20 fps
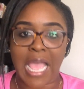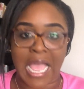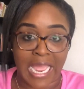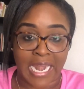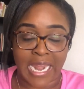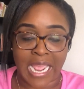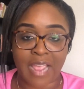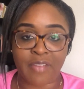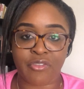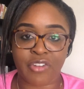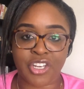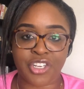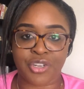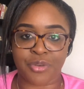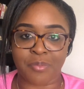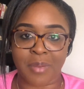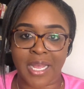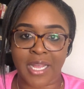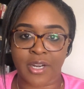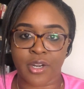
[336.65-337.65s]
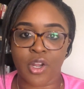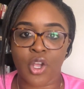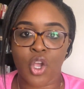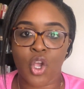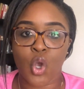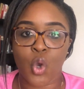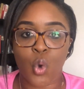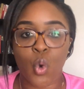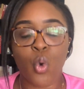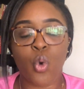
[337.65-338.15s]
an average man
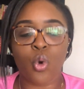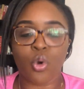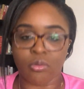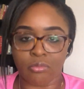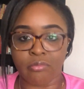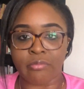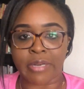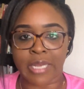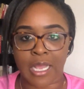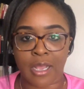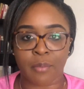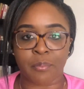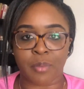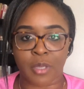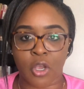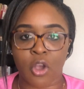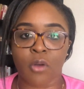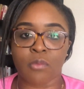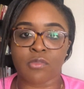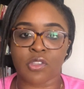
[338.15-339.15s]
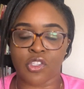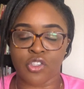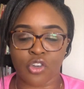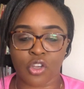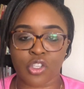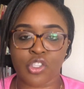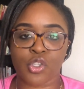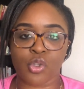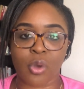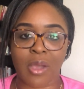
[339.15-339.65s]
who now becomes
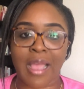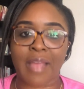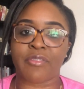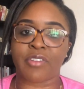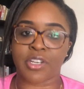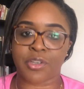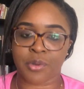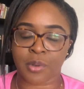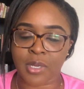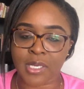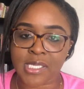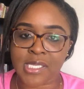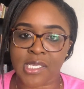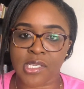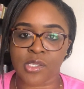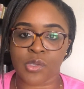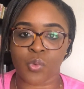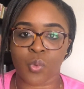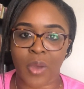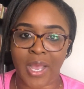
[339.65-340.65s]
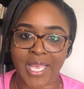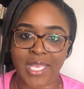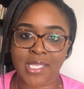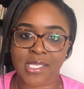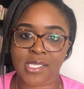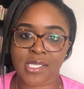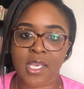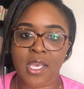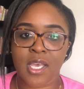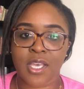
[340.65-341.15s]
not so average because he's
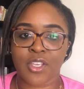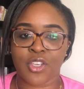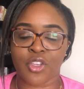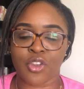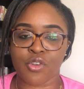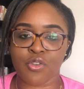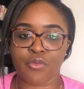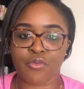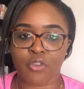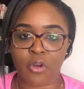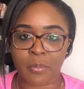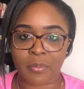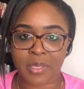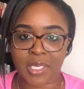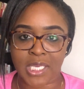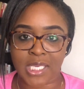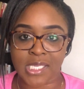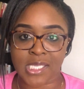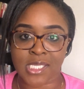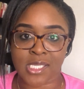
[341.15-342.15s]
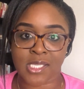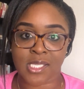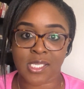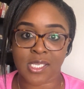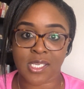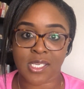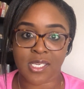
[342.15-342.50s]
white, you know, from his